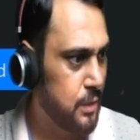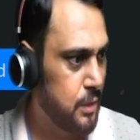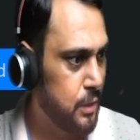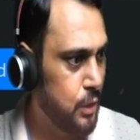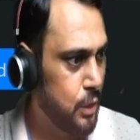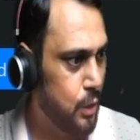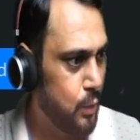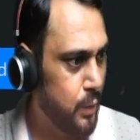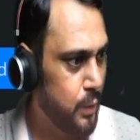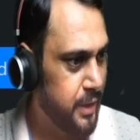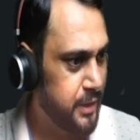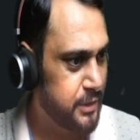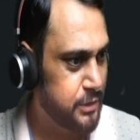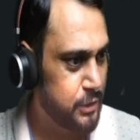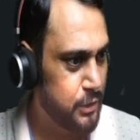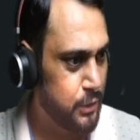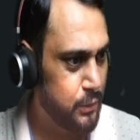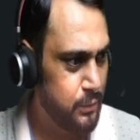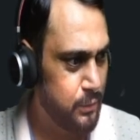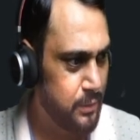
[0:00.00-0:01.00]
Now
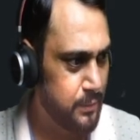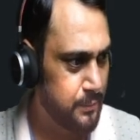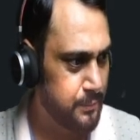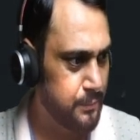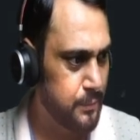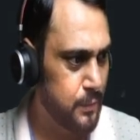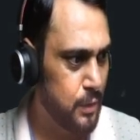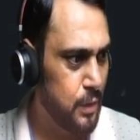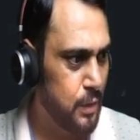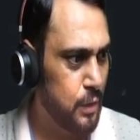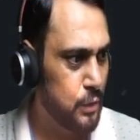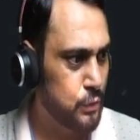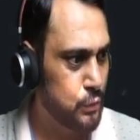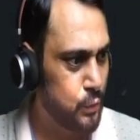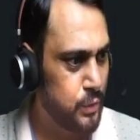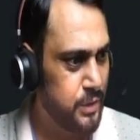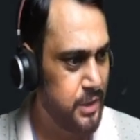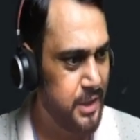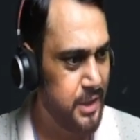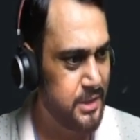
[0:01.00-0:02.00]
execute. So
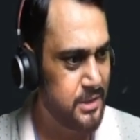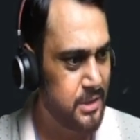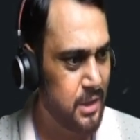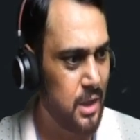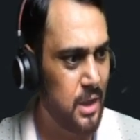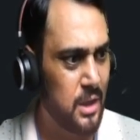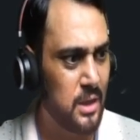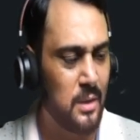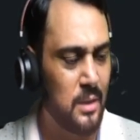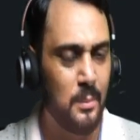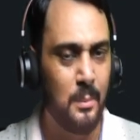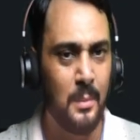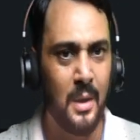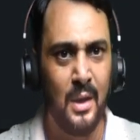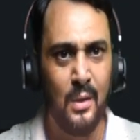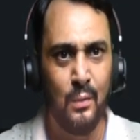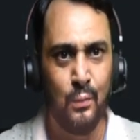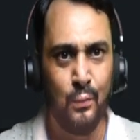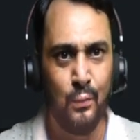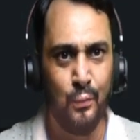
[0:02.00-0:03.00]
these are
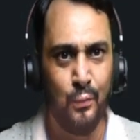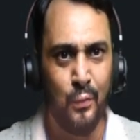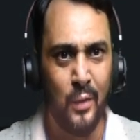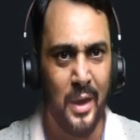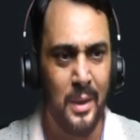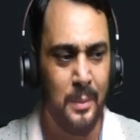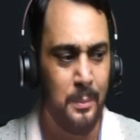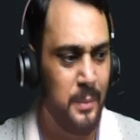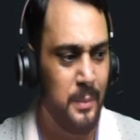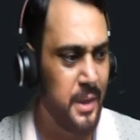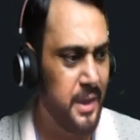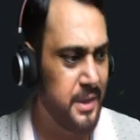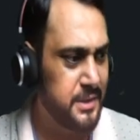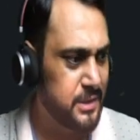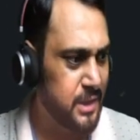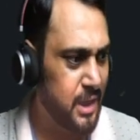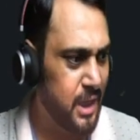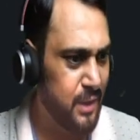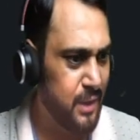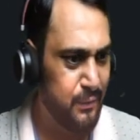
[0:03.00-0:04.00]
my 5 minutes
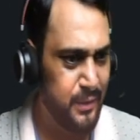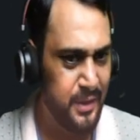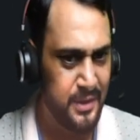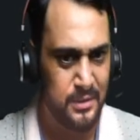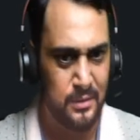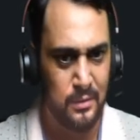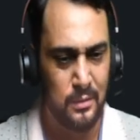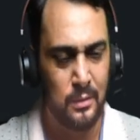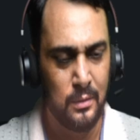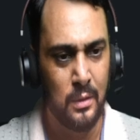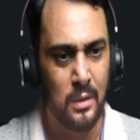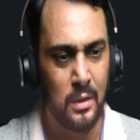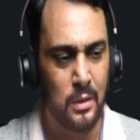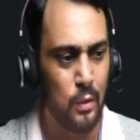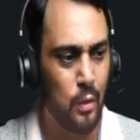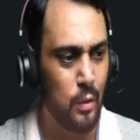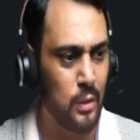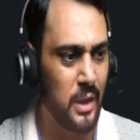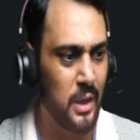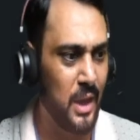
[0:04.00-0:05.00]
average,
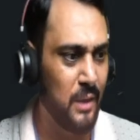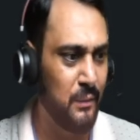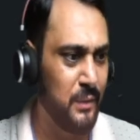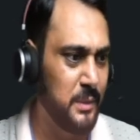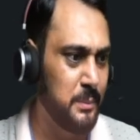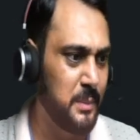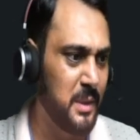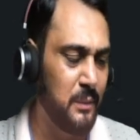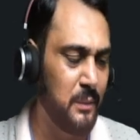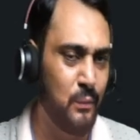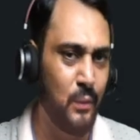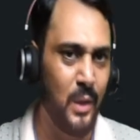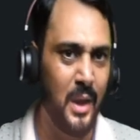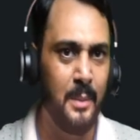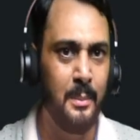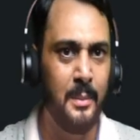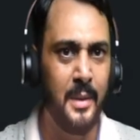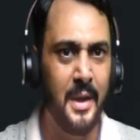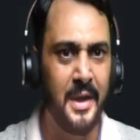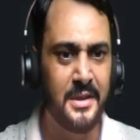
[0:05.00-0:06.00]
not average, but 5
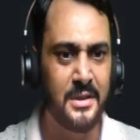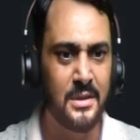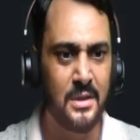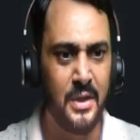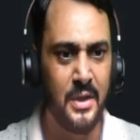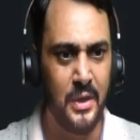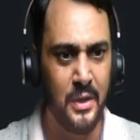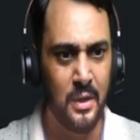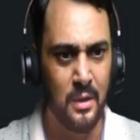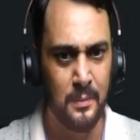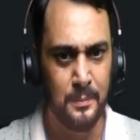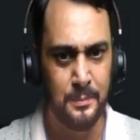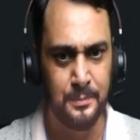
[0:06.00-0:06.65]
minutes data.